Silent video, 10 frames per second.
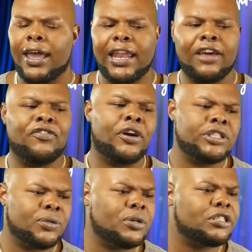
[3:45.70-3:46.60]
And at
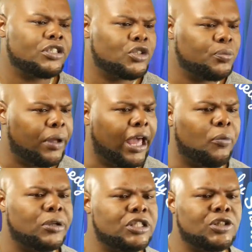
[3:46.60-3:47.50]
first it wasn't too
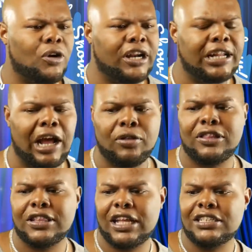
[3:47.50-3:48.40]
bad. We started out,
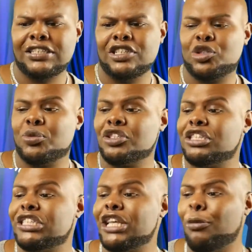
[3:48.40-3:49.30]
the lessons were
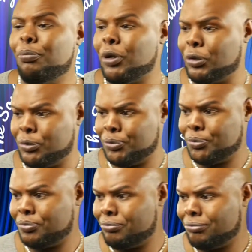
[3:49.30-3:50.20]
simple.
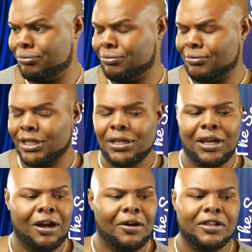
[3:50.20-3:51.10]

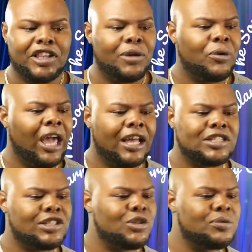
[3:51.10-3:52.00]
Only thing we had
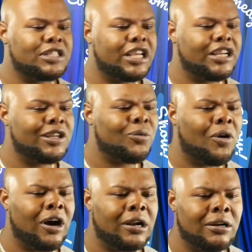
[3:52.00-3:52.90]
to do was get in the
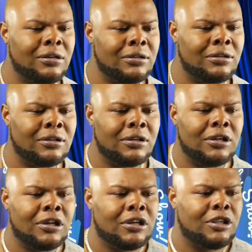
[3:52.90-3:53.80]
water,
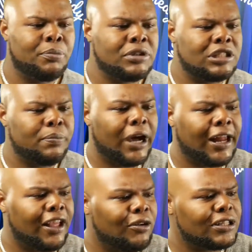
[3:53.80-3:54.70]
you put your
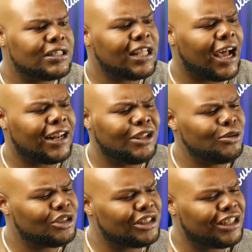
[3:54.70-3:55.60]
body on the side, and
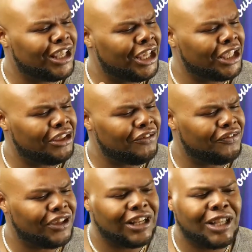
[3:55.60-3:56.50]
you just kick your
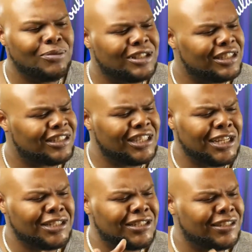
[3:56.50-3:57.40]
feet. He was just
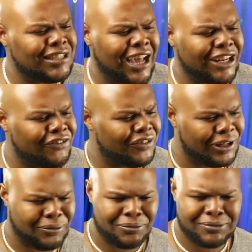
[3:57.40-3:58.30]
teaching us how to
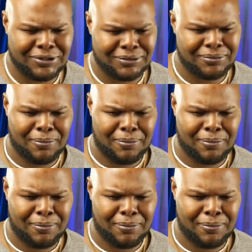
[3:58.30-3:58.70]
float.